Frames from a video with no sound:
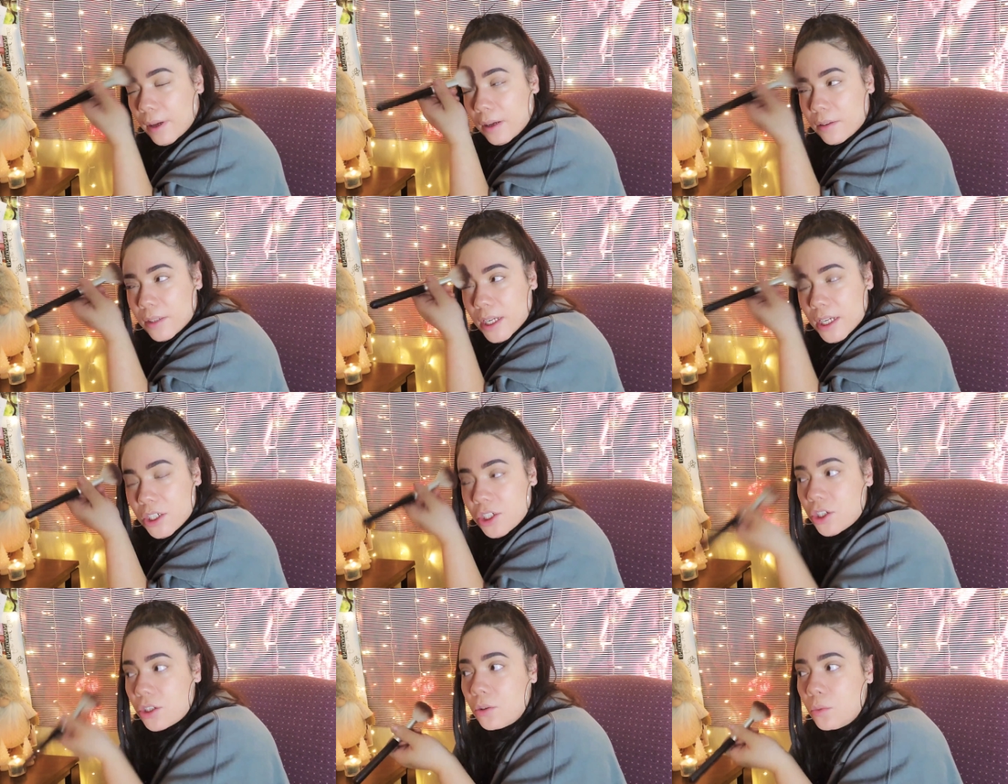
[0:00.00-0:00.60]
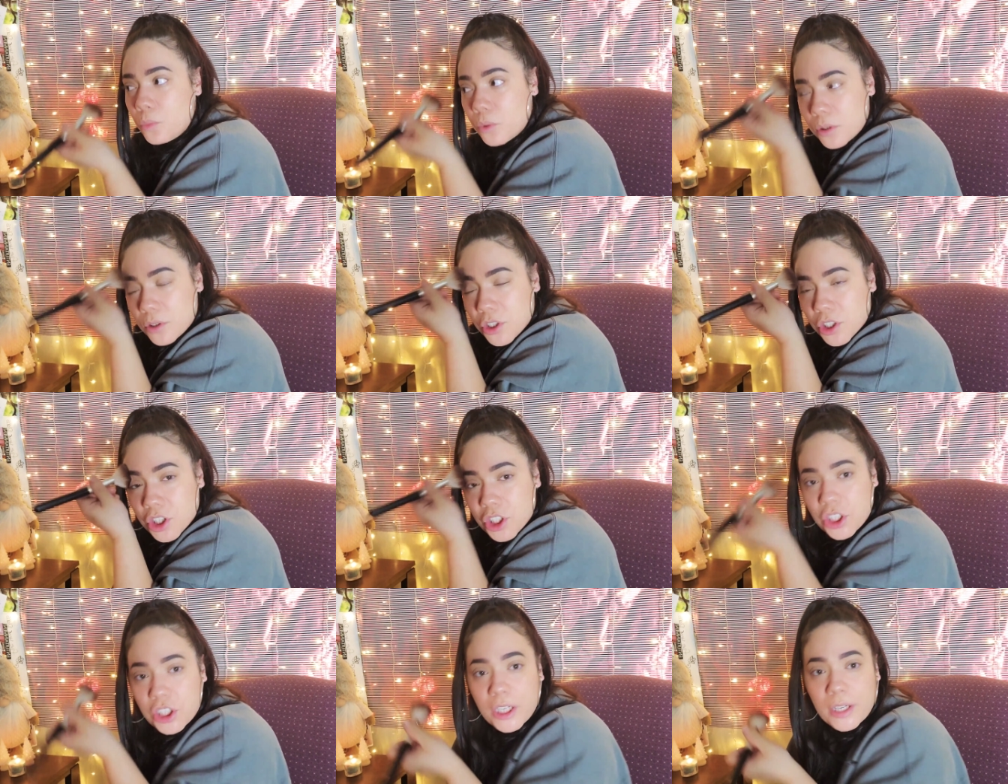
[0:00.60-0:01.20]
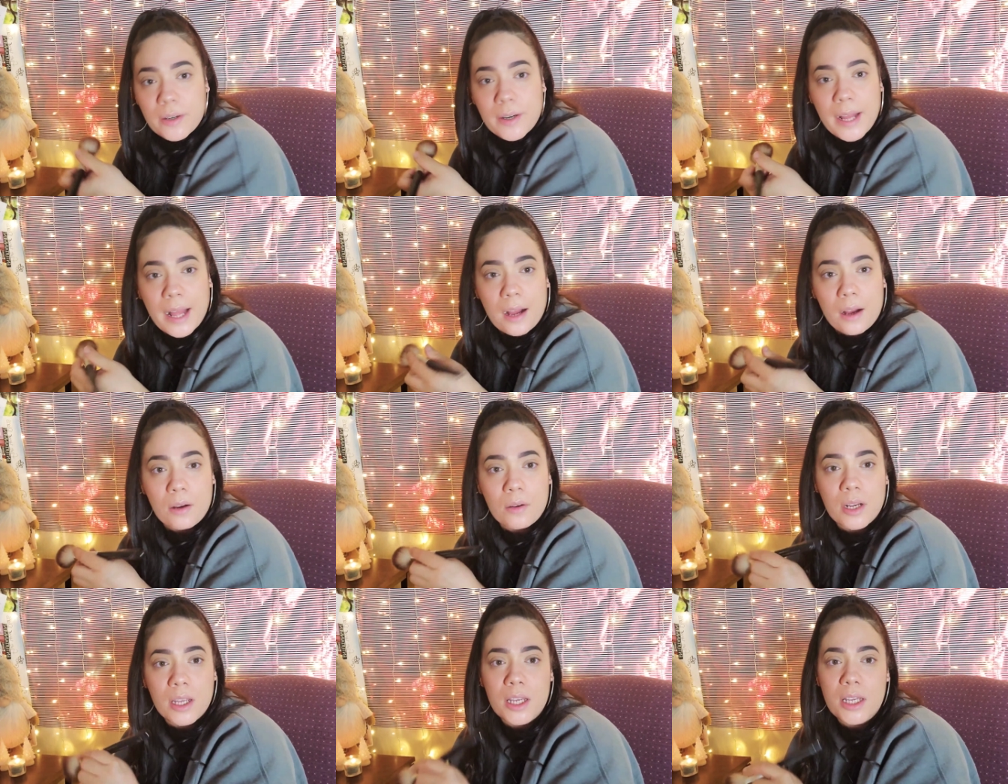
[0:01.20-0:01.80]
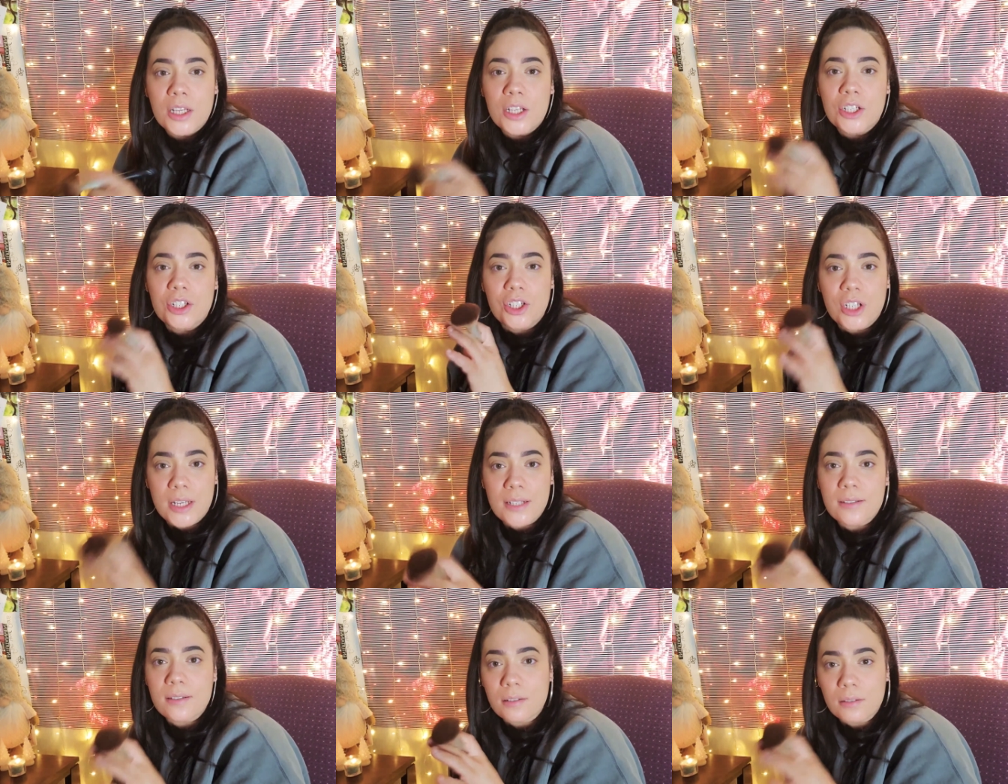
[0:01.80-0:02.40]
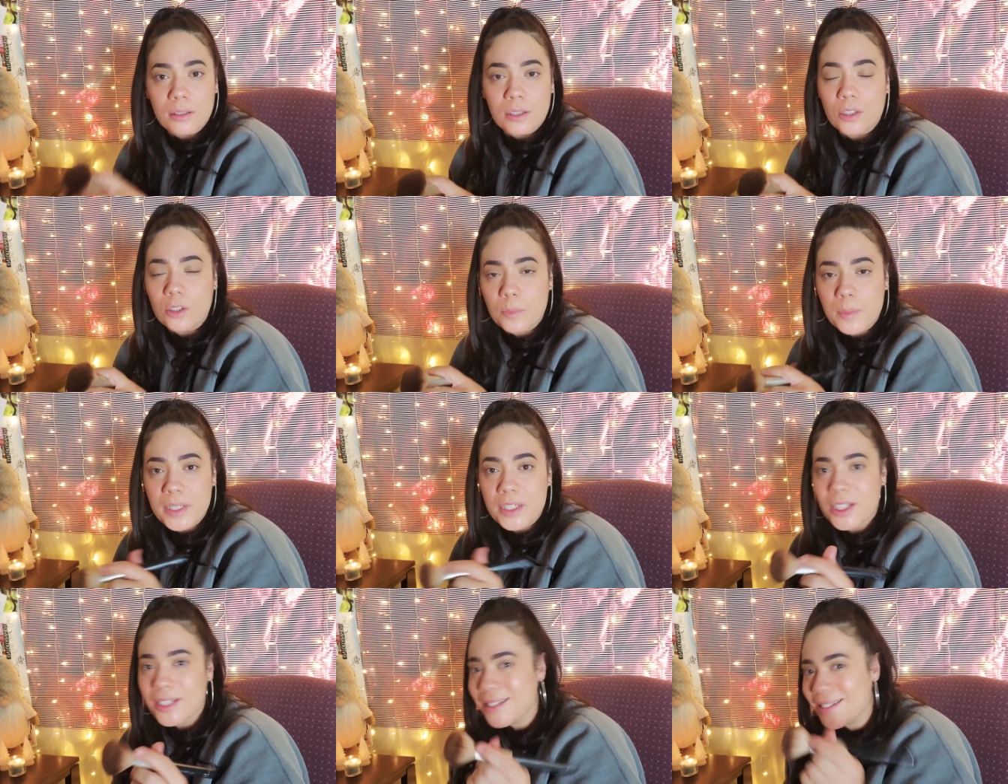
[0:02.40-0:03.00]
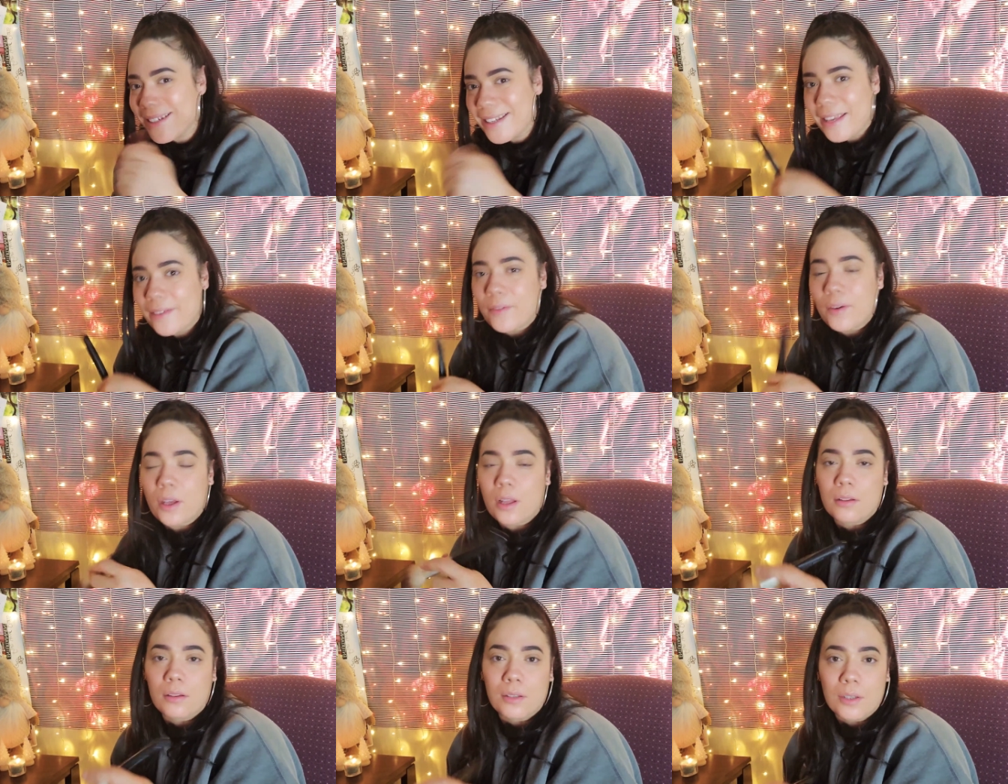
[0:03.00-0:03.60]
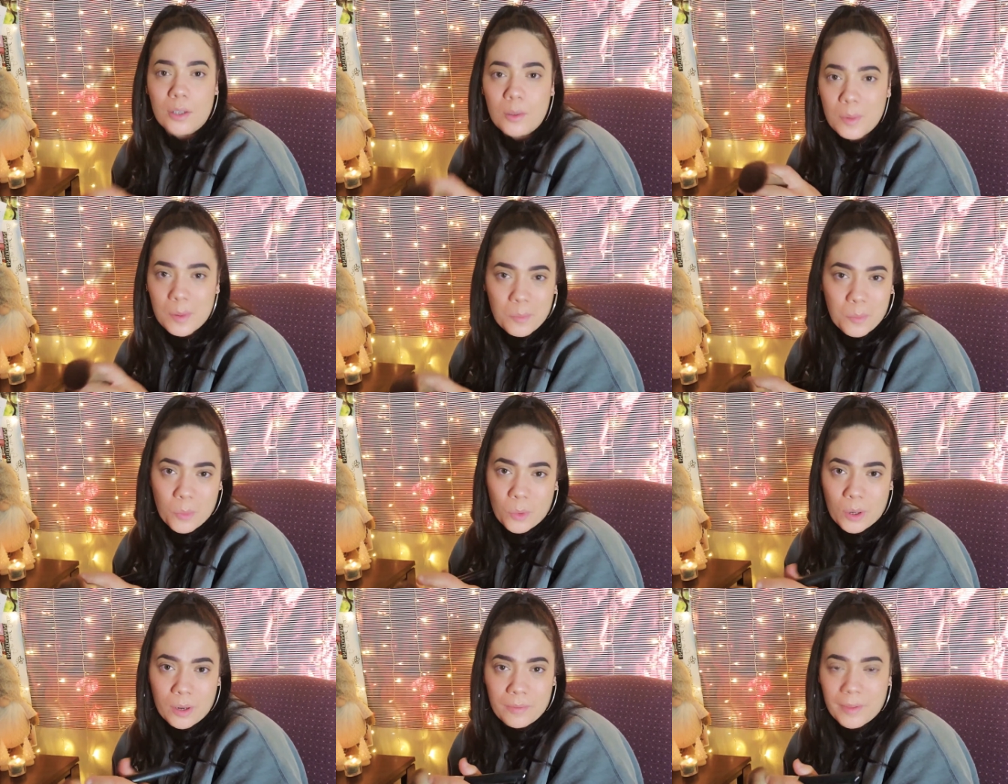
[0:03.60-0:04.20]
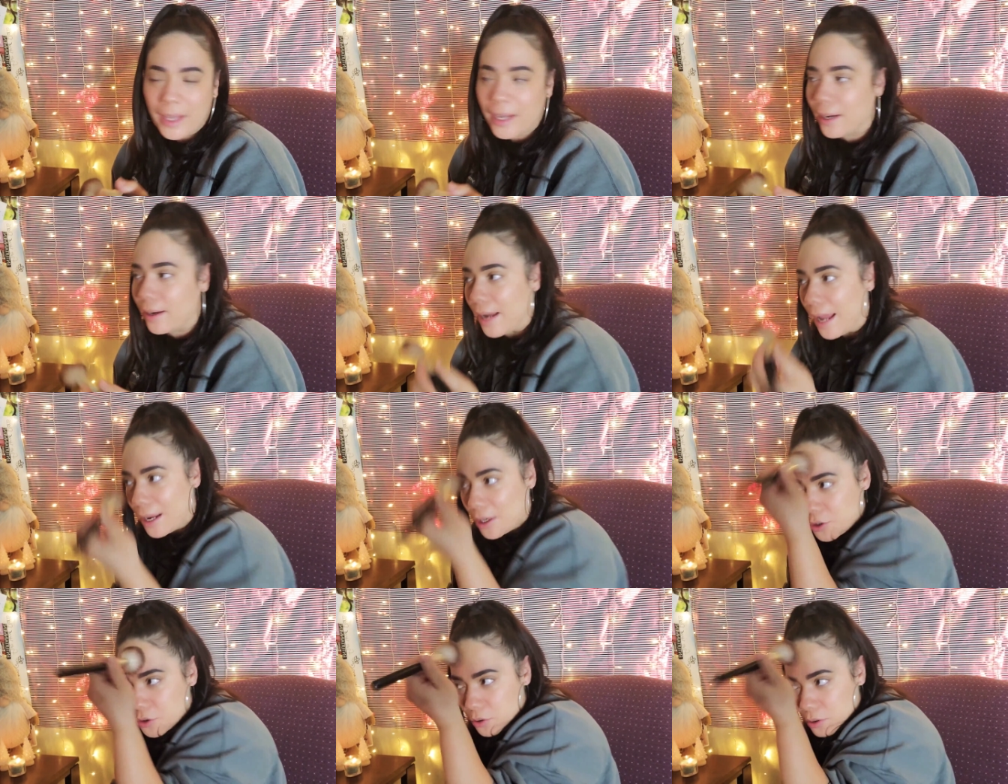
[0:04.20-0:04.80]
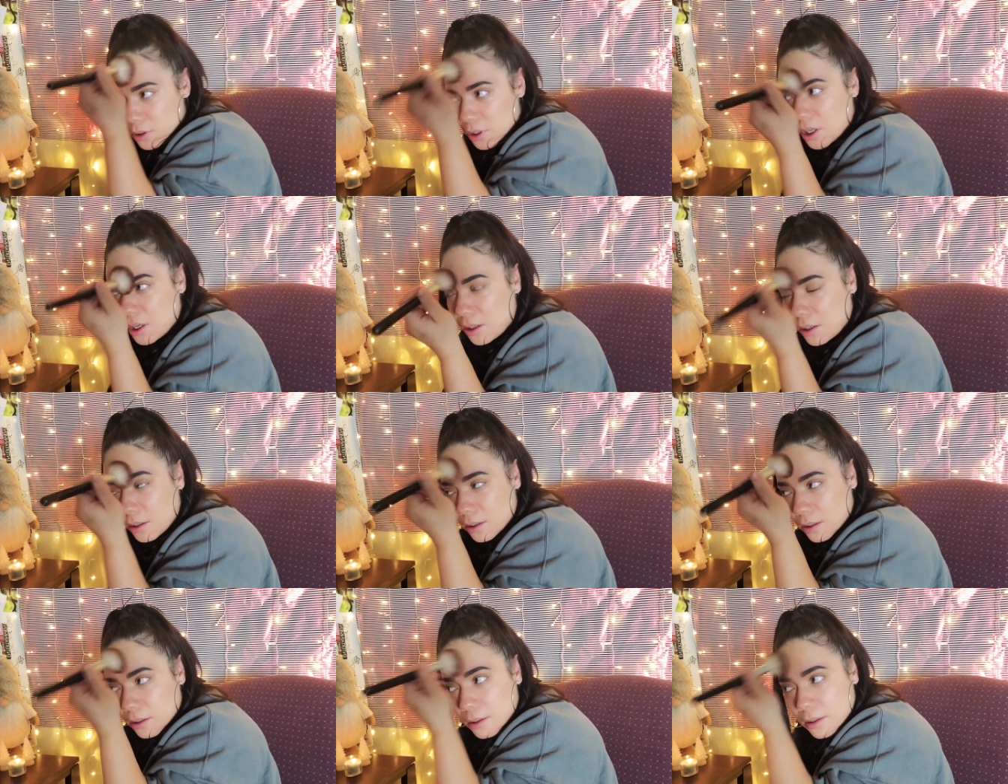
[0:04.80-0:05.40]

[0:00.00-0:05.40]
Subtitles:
foundation will sheer it out just a little bit, just to give it a little bit more of like a natural look.